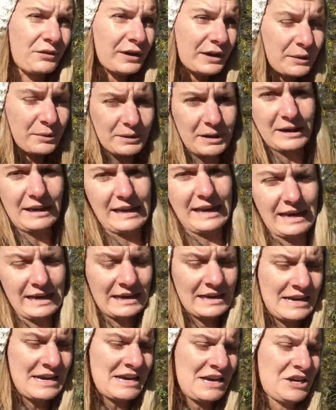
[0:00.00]

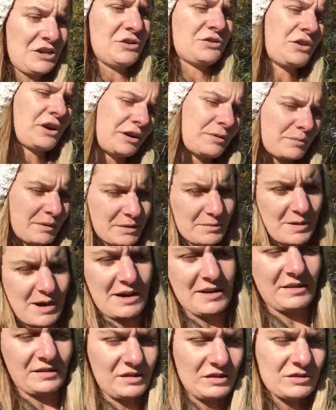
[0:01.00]
frequently, you're trying to
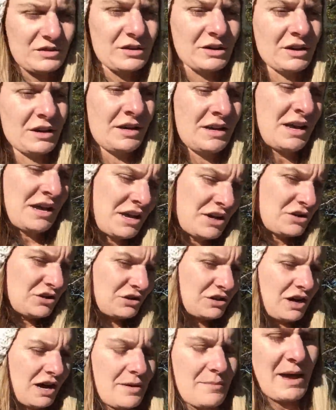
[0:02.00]
minimize your
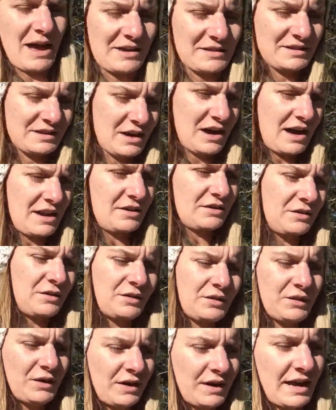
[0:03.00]
time outside
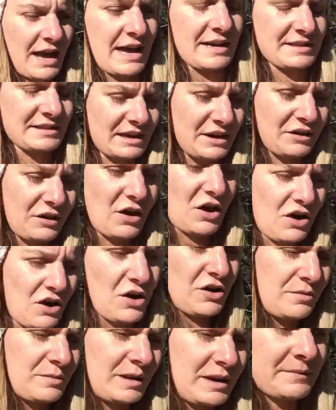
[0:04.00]
of the
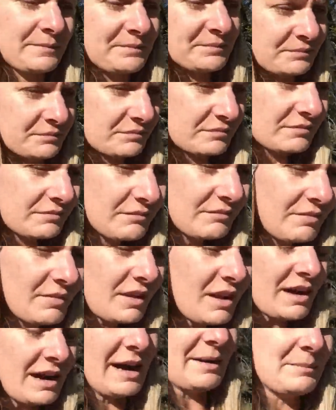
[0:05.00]
home,
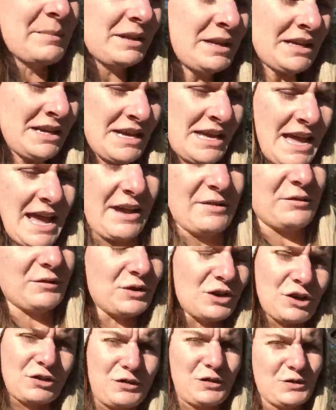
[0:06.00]

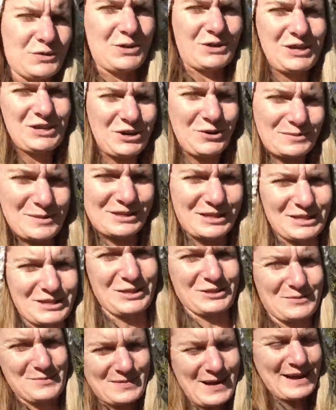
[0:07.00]
and you know, fewer shops to
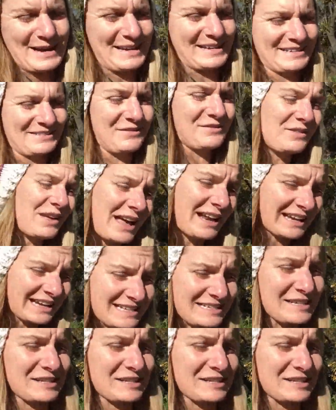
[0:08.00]
the supermarket and